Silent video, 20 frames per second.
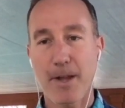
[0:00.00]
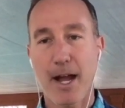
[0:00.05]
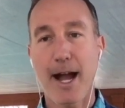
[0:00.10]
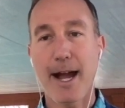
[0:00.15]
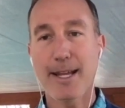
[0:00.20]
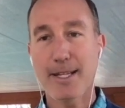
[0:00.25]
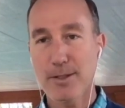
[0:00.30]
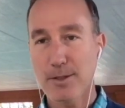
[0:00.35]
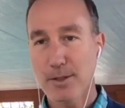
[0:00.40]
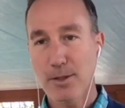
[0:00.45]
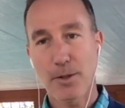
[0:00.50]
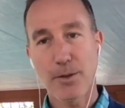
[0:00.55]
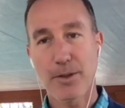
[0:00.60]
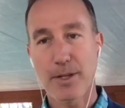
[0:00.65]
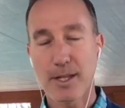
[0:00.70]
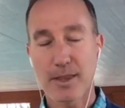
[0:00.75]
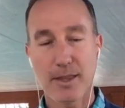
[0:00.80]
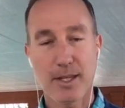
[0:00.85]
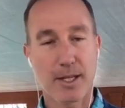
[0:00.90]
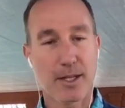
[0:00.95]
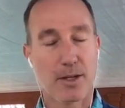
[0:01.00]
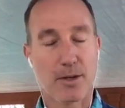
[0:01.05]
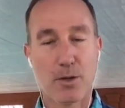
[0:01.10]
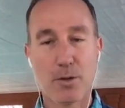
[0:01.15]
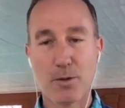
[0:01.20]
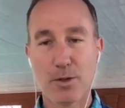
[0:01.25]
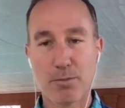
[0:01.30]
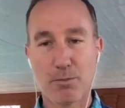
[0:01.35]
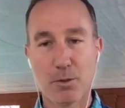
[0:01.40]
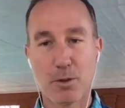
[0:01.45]
I still think that
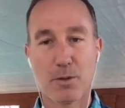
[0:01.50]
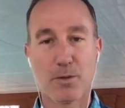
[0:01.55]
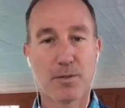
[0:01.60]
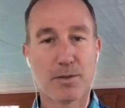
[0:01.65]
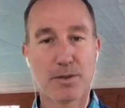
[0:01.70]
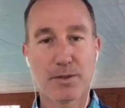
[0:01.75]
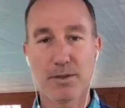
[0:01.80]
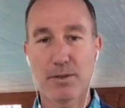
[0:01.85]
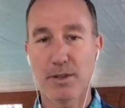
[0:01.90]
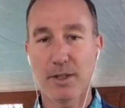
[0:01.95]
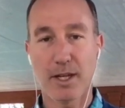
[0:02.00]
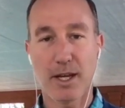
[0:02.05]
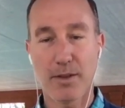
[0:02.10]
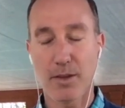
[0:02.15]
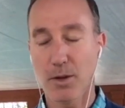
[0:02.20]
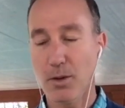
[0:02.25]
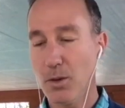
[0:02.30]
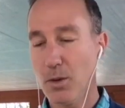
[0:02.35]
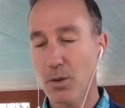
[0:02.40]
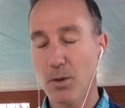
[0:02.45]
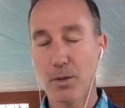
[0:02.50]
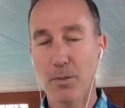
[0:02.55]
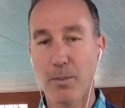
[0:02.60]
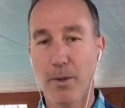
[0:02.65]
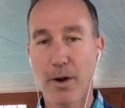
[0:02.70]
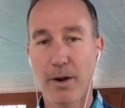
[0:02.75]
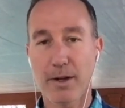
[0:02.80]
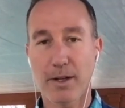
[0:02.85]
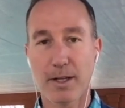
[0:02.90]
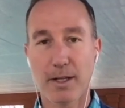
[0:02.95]
news moves the whole
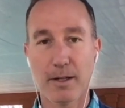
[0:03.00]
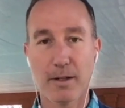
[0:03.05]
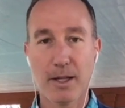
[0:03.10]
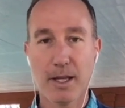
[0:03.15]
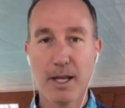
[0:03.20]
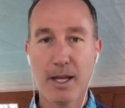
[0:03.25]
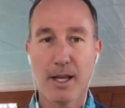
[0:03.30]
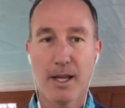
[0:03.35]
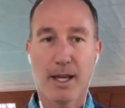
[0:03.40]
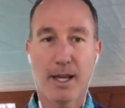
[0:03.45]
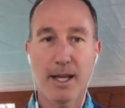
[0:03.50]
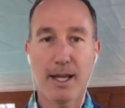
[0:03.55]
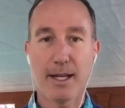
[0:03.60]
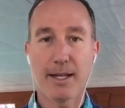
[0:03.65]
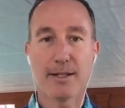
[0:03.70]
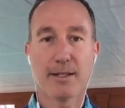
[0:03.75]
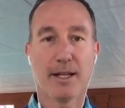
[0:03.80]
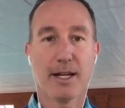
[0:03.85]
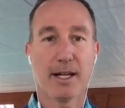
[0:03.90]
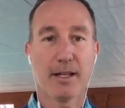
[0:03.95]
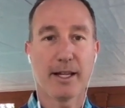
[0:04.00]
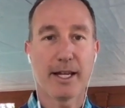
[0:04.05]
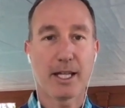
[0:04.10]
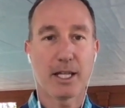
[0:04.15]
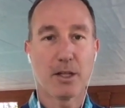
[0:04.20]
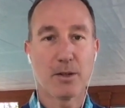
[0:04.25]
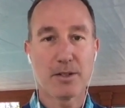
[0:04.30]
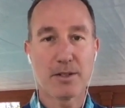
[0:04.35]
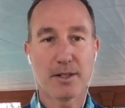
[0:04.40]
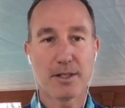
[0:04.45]
market. And I
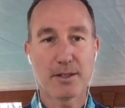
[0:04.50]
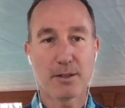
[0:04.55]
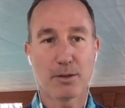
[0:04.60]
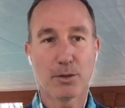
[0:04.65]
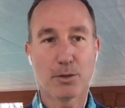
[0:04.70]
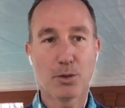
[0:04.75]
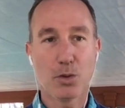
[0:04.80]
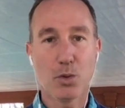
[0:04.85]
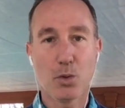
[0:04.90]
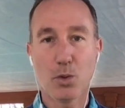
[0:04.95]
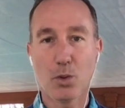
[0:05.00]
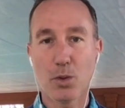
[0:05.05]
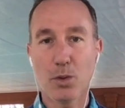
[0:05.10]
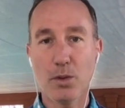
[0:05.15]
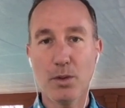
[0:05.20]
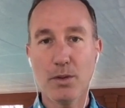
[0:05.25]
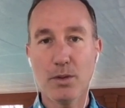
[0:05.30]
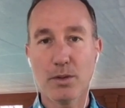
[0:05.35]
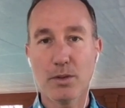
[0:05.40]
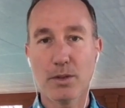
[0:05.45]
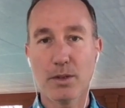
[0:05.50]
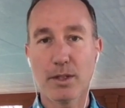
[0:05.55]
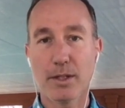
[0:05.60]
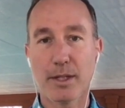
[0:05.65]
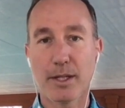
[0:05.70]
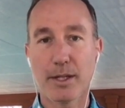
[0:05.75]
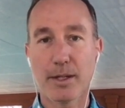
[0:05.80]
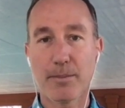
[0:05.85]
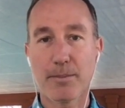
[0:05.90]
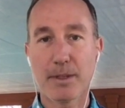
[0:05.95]
like using this little tool
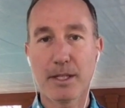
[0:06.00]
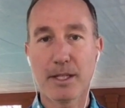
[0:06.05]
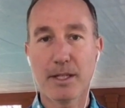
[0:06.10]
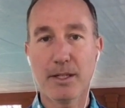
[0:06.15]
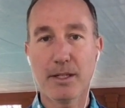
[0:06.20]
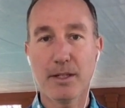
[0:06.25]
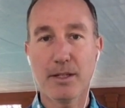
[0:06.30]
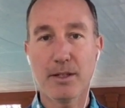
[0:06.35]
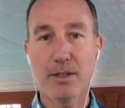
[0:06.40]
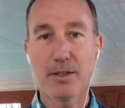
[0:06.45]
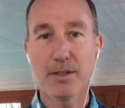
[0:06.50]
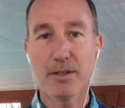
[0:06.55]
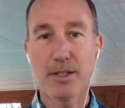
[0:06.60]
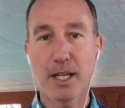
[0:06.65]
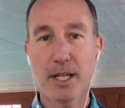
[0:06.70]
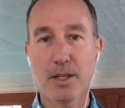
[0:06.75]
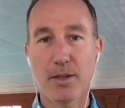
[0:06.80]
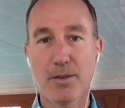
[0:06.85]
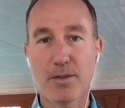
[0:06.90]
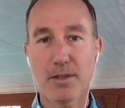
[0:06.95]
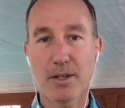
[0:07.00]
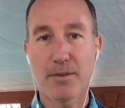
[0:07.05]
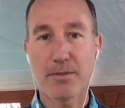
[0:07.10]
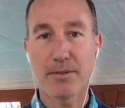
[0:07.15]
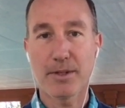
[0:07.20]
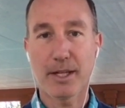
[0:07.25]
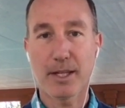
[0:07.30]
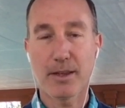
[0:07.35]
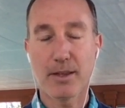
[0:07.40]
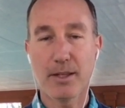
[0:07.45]
because I can do
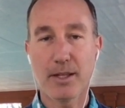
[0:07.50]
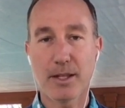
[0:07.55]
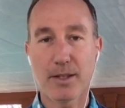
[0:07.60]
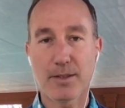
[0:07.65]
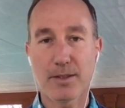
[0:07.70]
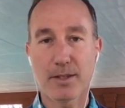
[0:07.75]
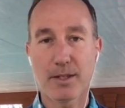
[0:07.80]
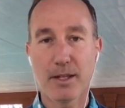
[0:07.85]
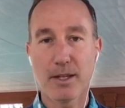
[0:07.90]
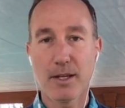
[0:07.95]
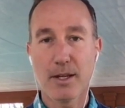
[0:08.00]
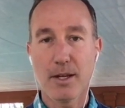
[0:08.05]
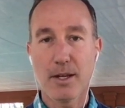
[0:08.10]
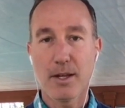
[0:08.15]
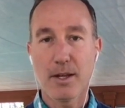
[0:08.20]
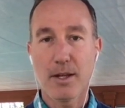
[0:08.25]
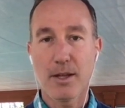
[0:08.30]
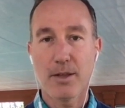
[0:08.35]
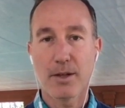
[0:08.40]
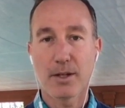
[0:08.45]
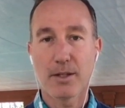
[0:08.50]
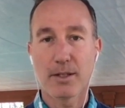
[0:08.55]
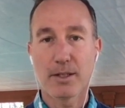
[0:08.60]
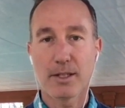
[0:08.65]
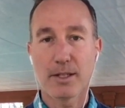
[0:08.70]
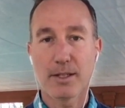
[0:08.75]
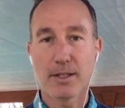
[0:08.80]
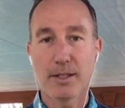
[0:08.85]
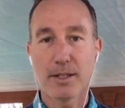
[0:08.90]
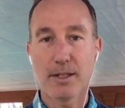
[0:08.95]
stuff like this. Let
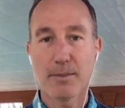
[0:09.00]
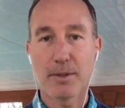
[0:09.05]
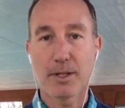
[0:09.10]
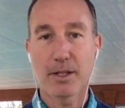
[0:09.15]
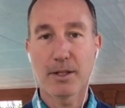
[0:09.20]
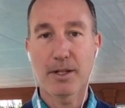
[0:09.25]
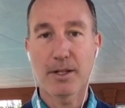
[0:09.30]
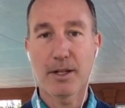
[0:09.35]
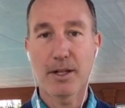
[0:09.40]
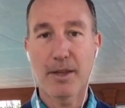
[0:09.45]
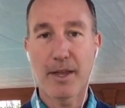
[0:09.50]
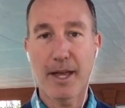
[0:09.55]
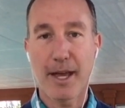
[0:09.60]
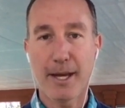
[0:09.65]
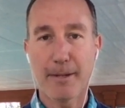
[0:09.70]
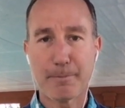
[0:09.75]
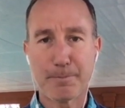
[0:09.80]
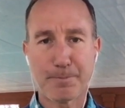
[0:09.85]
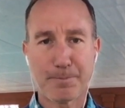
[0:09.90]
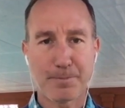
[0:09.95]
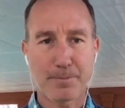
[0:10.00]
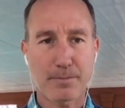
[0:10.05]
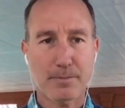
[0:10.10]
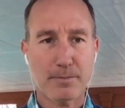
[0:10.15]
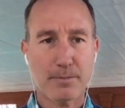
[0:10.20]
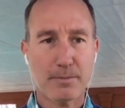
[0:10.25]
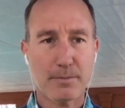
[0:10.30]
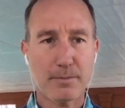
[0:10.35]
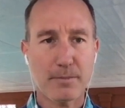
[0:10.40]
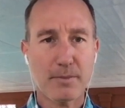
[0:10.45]
me click on that,
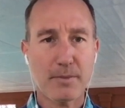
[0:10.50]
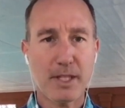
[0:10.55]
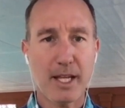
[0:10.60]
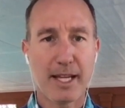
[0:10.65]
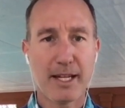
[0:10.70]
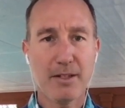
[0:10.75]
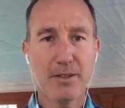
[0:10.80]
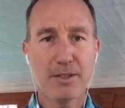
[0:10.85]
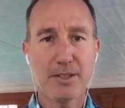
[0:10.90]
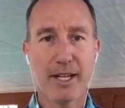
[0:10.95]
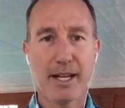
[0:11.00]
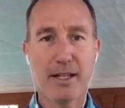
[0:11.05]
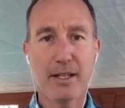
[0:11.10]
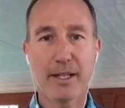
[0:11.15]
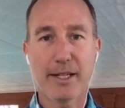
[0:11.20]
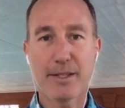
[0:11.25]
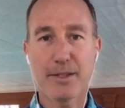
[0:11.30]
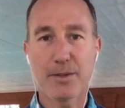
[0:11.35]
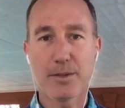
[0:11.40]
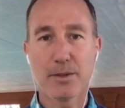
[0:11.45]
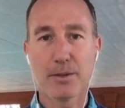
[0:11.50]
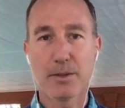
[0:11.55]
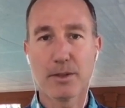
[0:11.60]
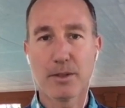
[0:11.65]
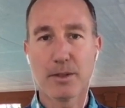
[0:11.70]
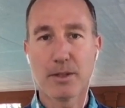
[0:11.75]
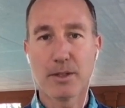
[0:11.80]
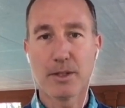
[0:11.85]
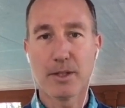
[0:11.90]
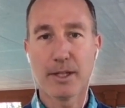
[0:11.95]
and it'll tell us
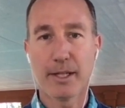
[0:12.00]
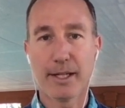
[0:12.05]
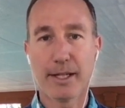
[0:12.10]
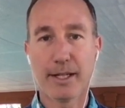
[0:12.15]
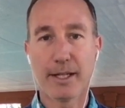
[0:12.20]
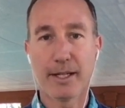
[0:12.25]
in